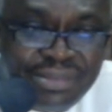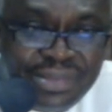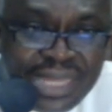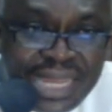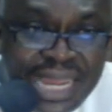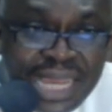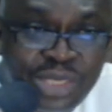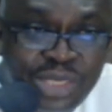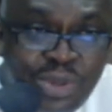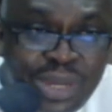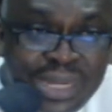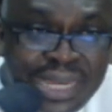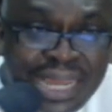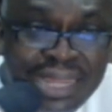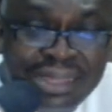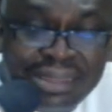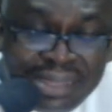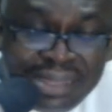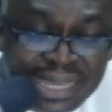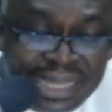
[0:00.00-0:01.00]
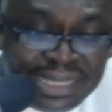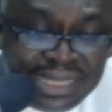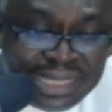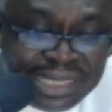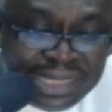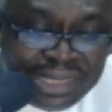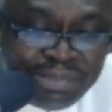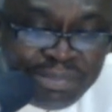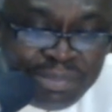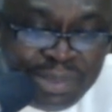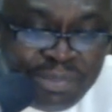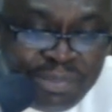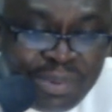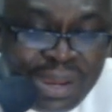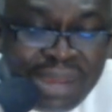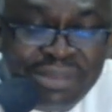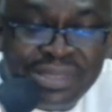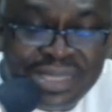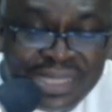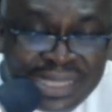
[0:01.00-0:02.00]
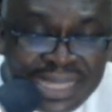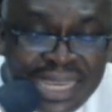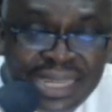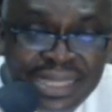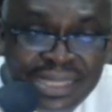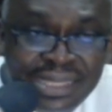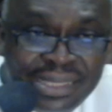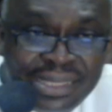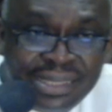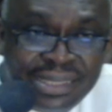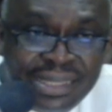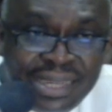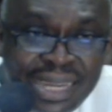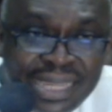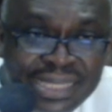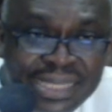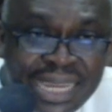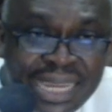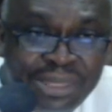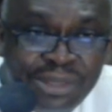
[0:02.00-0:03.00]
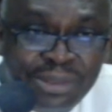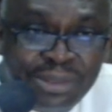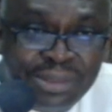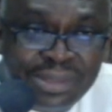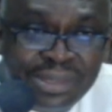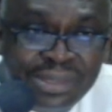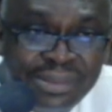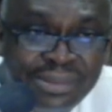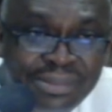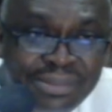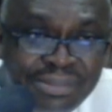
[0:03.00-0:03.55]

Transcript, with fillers: That's what there are things people have said as adults